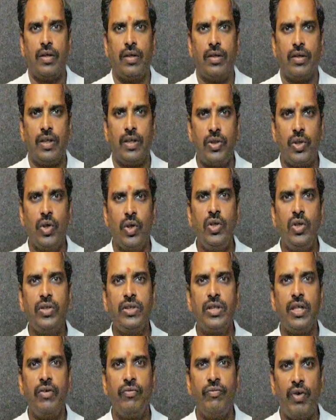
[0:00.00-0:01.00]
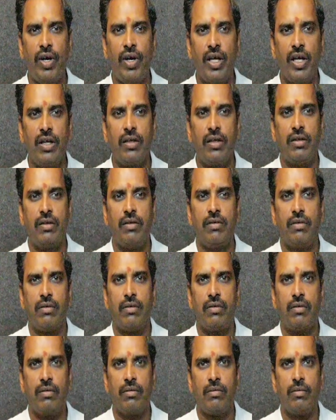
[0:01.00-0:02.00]
The solution for
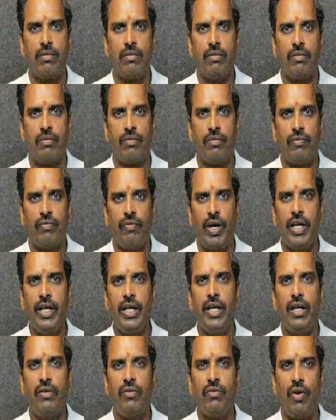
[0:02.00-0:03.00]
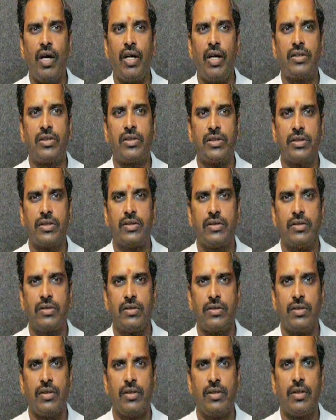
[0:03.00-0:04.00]
why and what
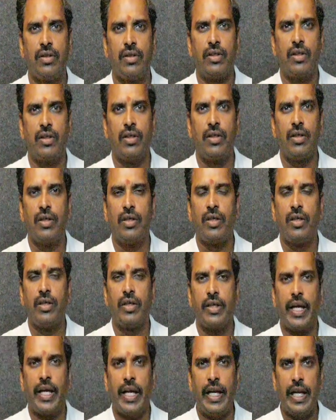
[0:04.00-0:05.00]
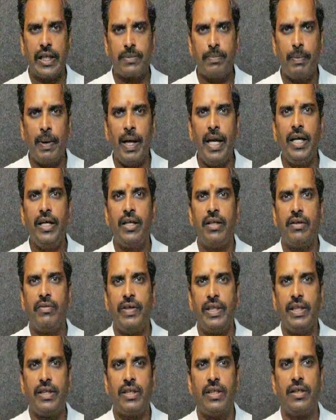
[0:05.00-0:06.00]
can explained
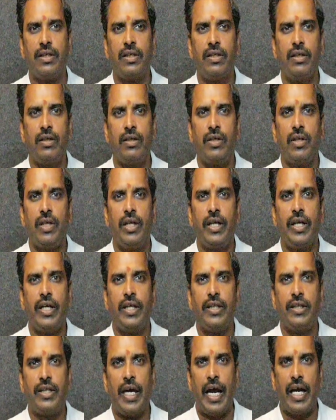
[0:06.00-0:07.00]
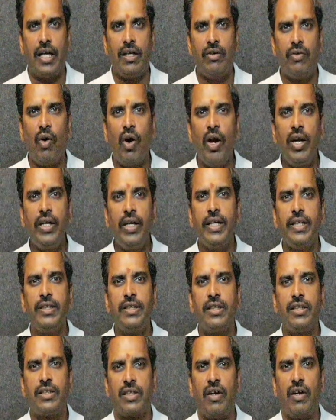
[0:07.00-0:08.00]
with the
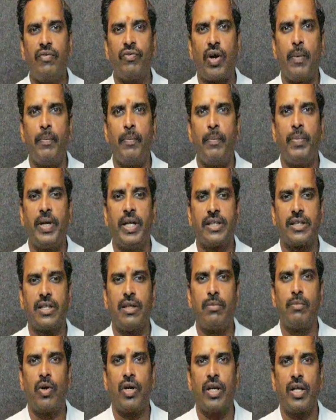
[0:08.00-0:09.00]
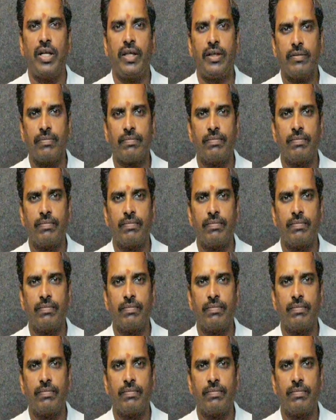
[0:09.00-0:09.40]
advantages of computational modeling.